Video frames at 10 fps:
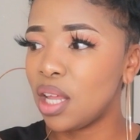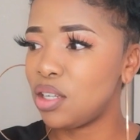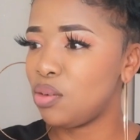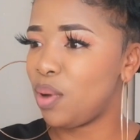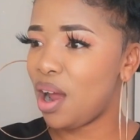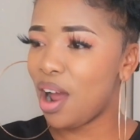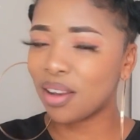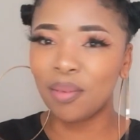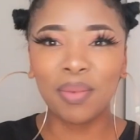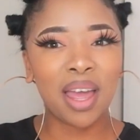that to my
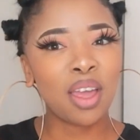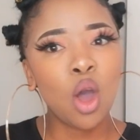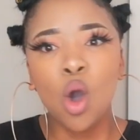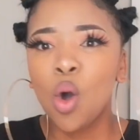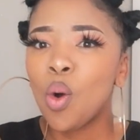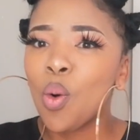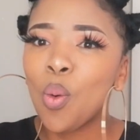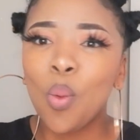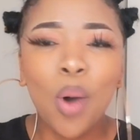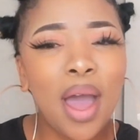heart. I'm like,
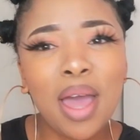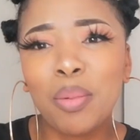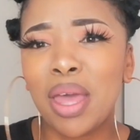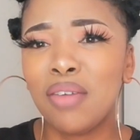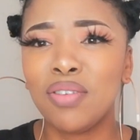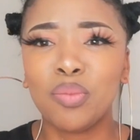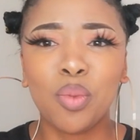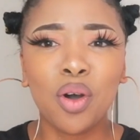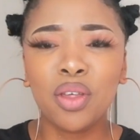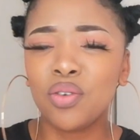why am I even
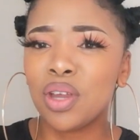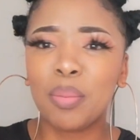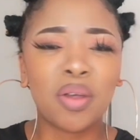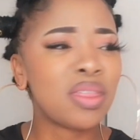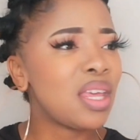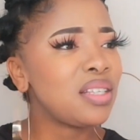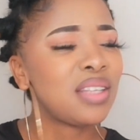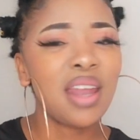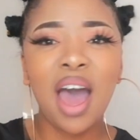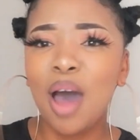bothering about things
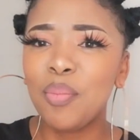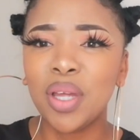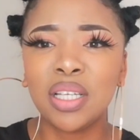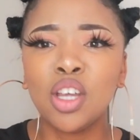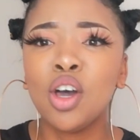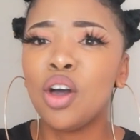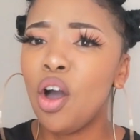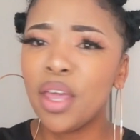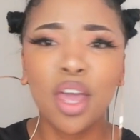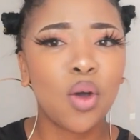that happened?
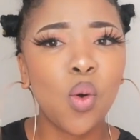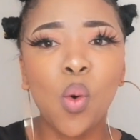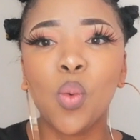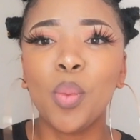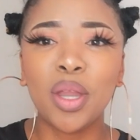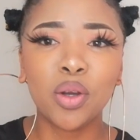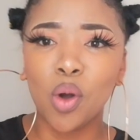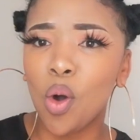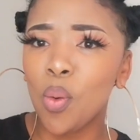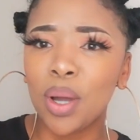Okay, cool, Ben
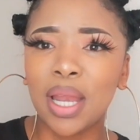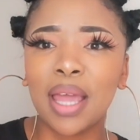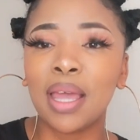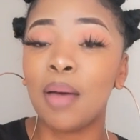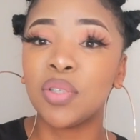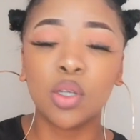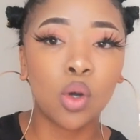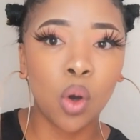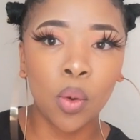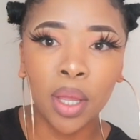Boa, like I'm still
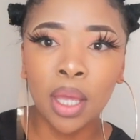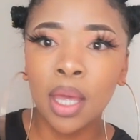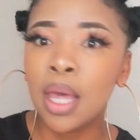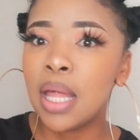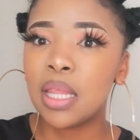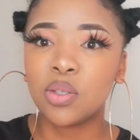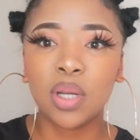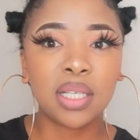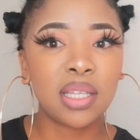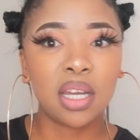going. That's when
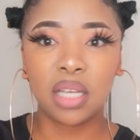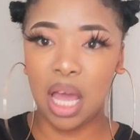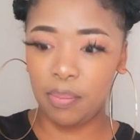I started